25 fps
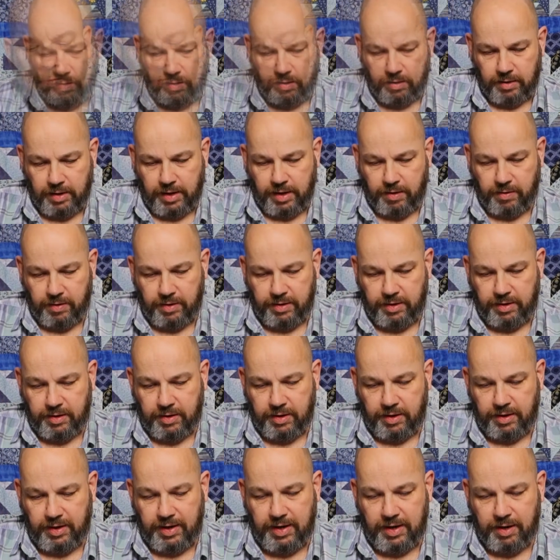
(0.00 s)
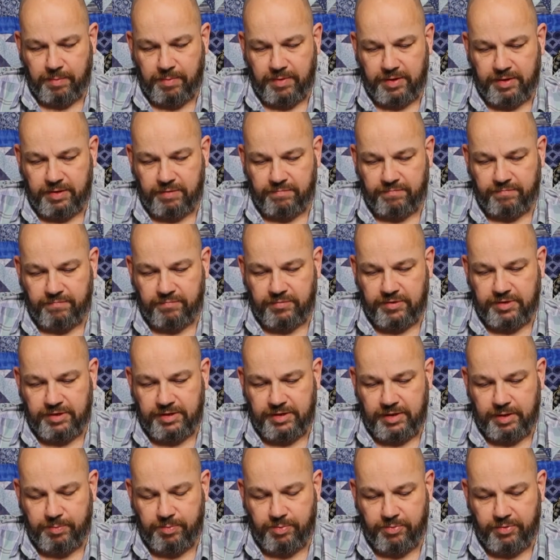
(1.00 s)
Now it can get a bit
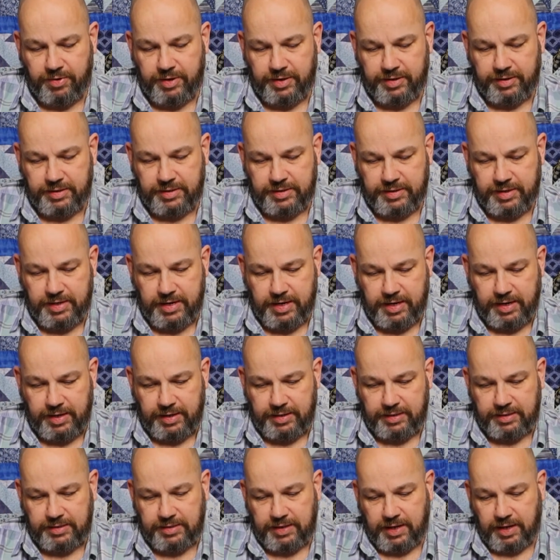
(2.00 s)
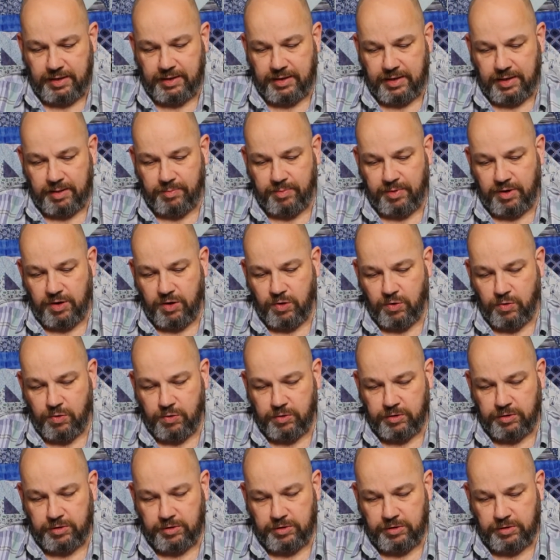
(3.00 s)
slippery and slidey inside there
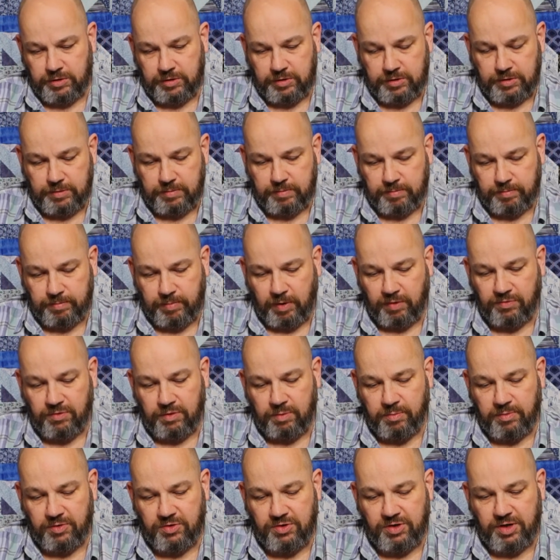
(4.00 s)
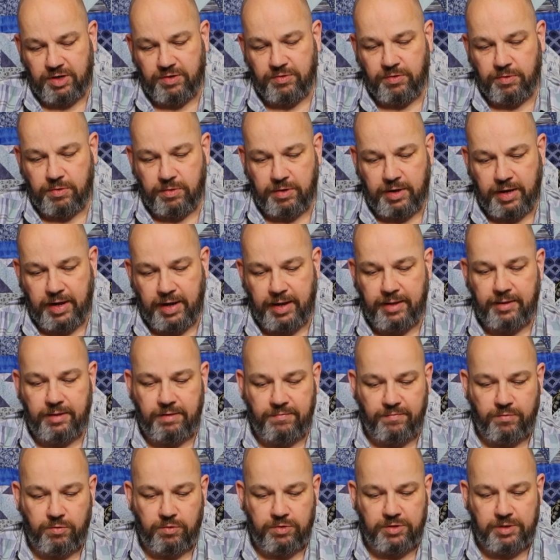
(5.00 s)
because both the material and
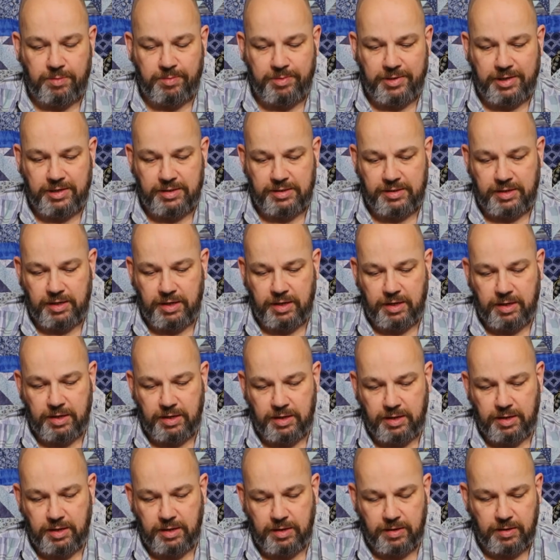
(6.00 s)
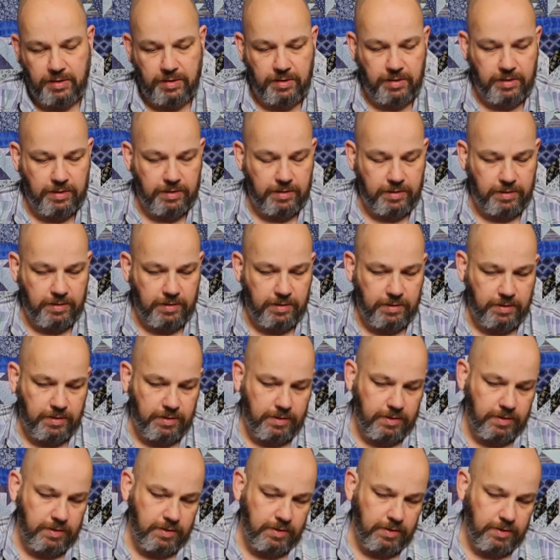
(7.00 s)
of course the plastic
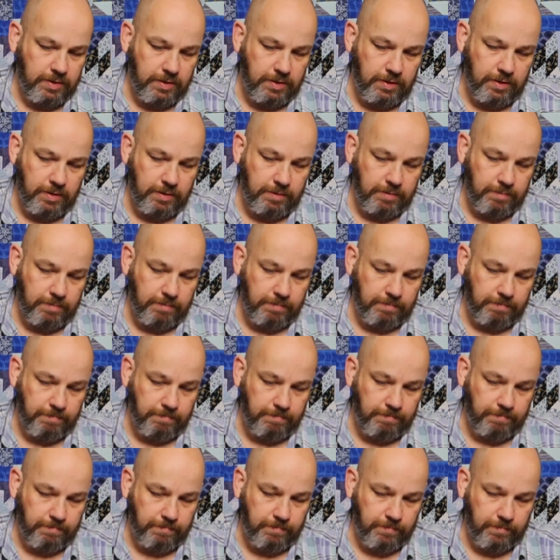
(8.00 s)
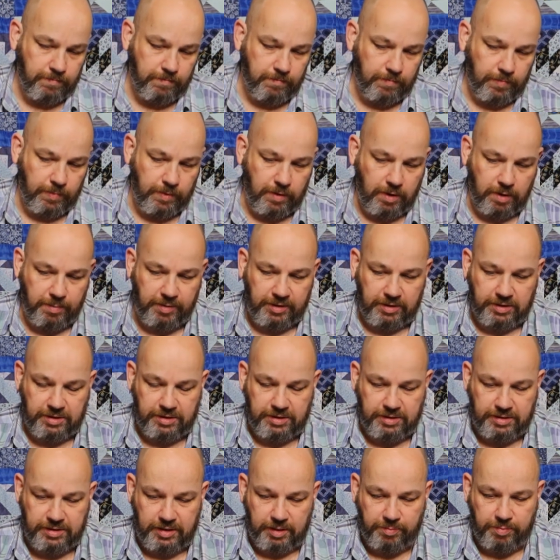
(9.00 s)
are a bit
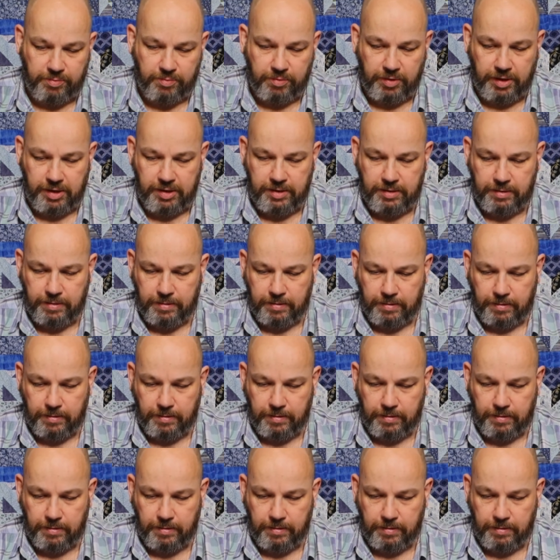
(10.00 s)
slippery.